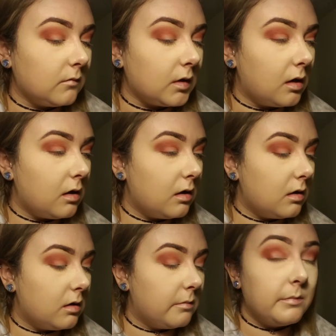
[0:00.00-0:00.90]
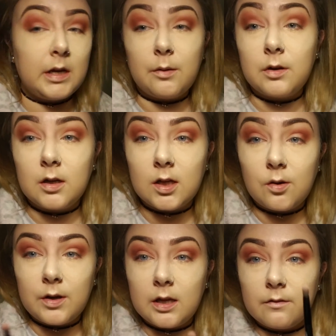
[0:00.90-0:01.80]
Now we're gonna go
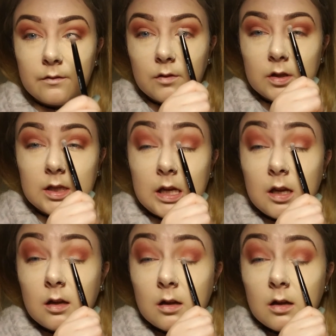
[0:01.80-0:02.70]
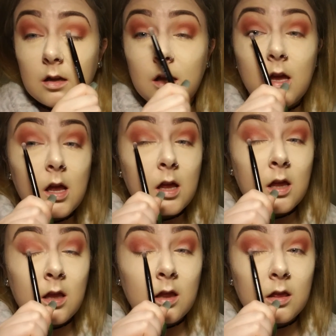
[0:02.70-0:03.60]
in for the
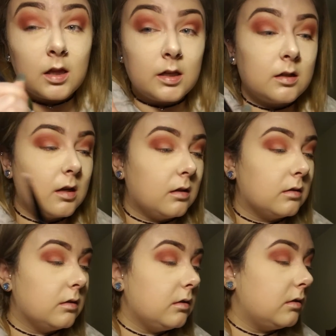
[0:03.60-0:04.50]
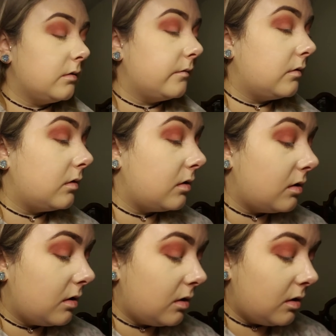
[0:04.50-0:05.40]
lid color,
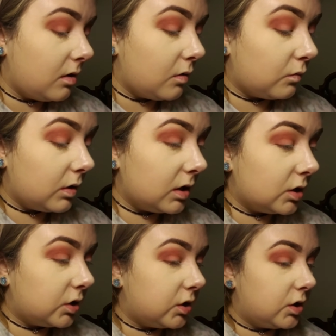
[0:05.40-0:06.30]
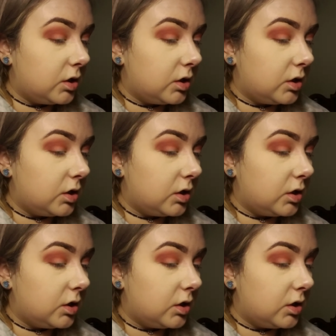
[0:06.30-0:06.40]
which